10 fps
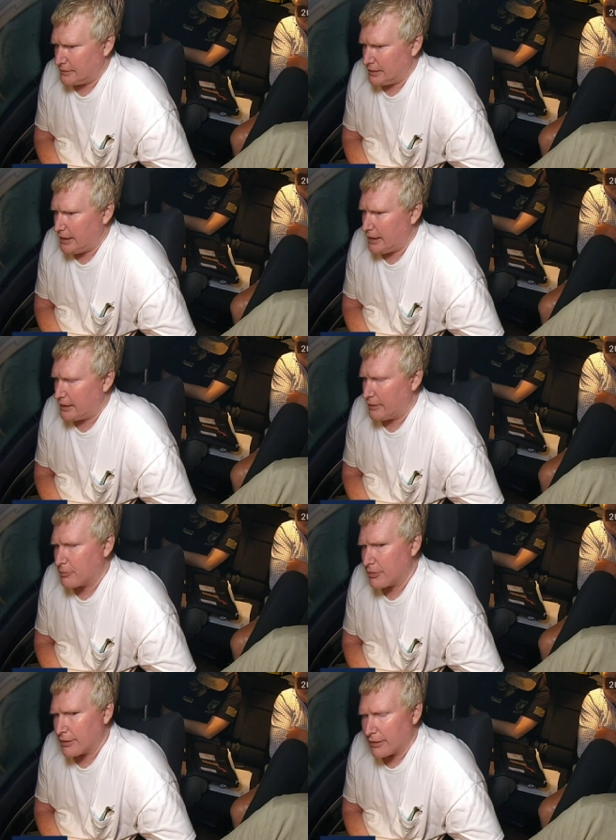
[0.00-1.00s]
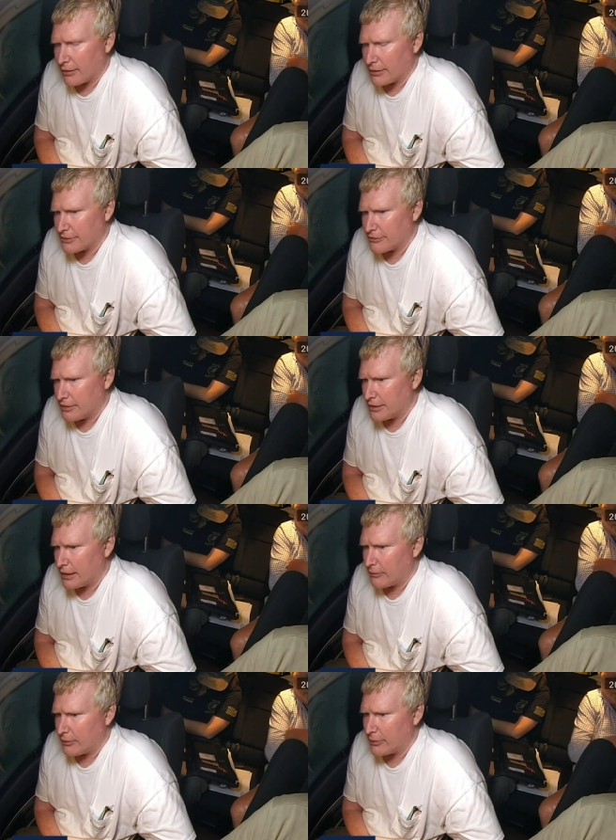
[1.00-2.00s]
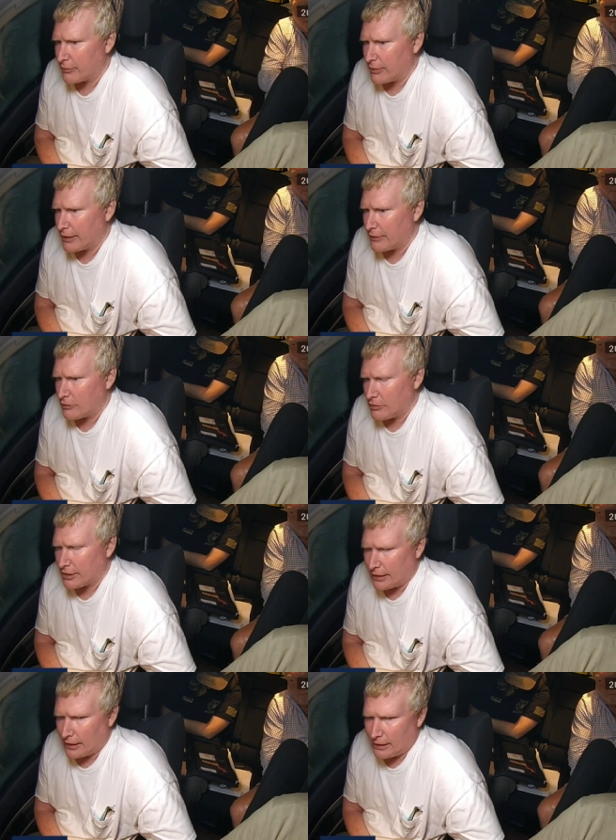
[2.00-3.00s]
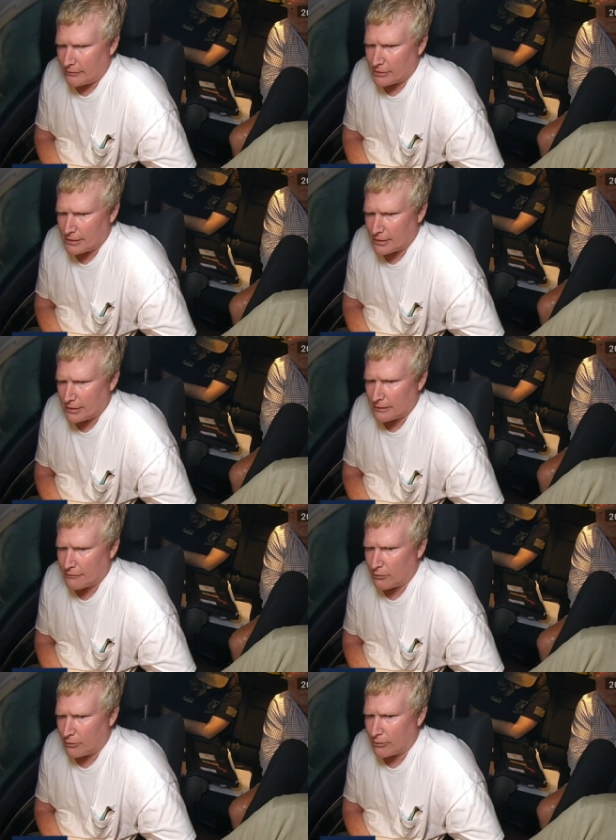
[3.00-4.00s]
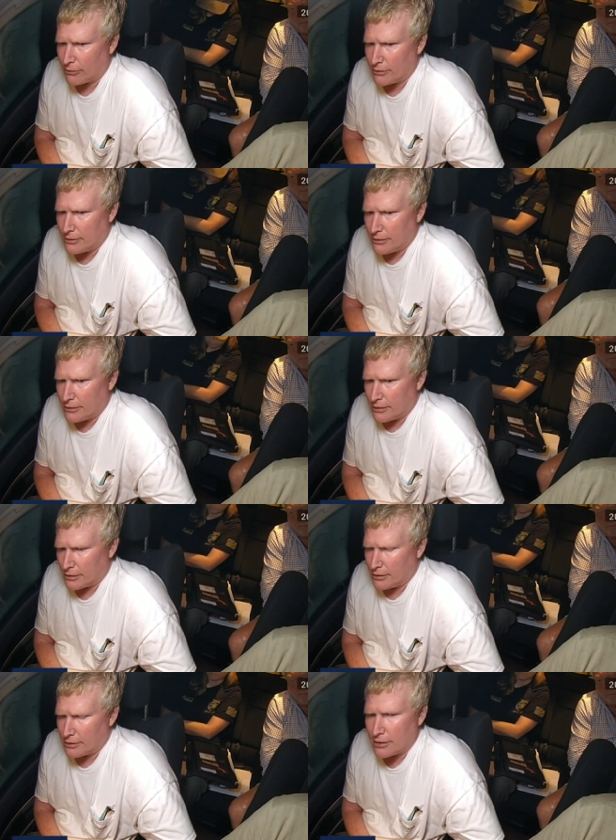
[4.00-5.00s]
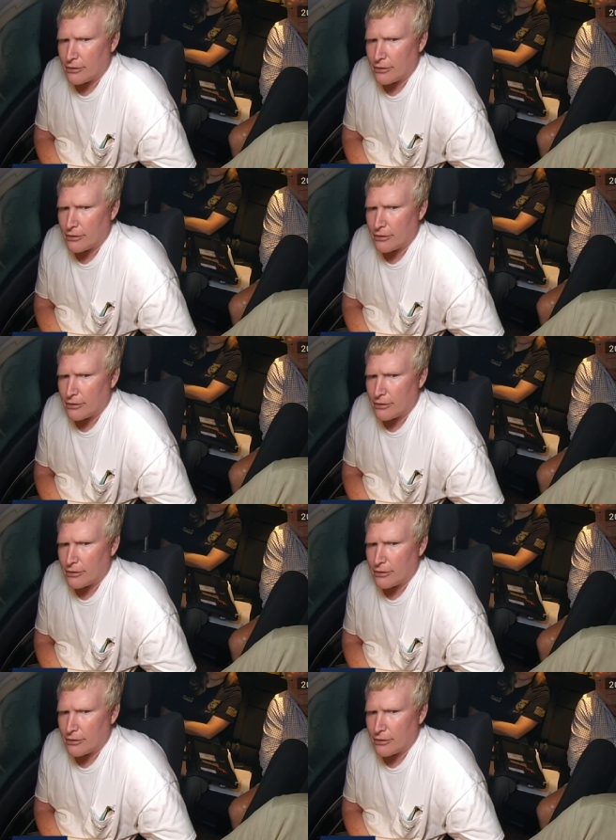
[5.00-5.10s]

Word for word: he got here pretty early because he and I rode around looking at everything for a good